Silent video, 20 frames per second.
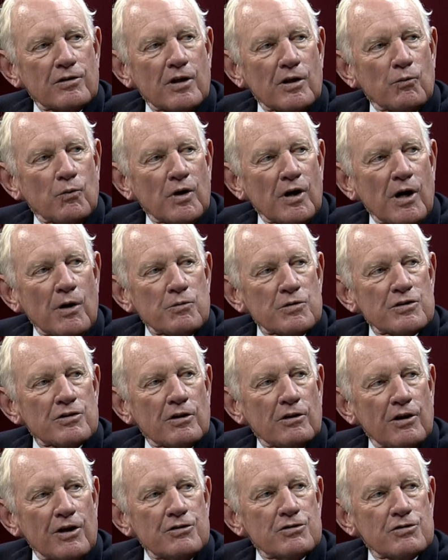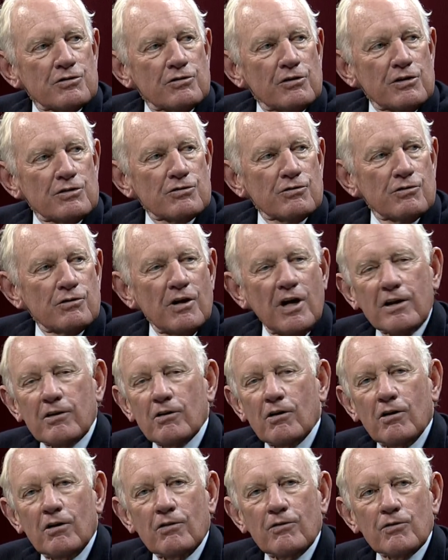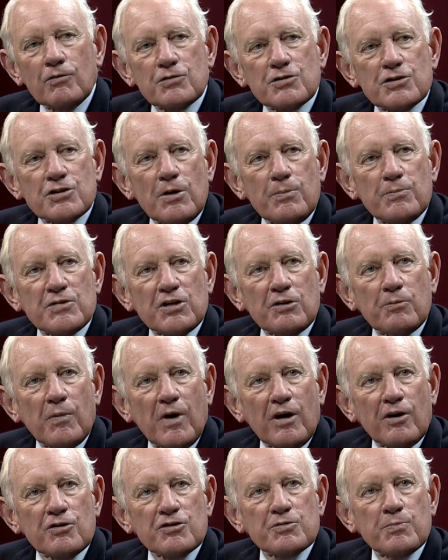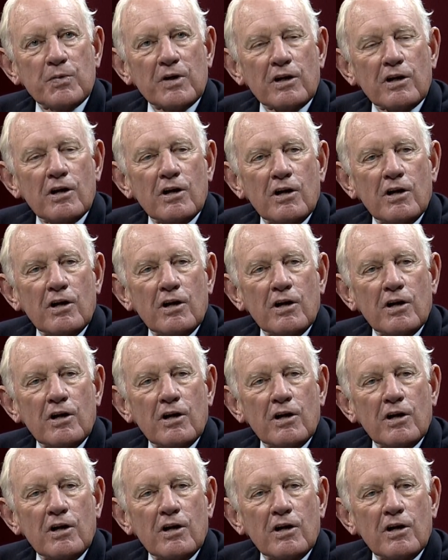when I was in the legislature. You had all those subject matters, but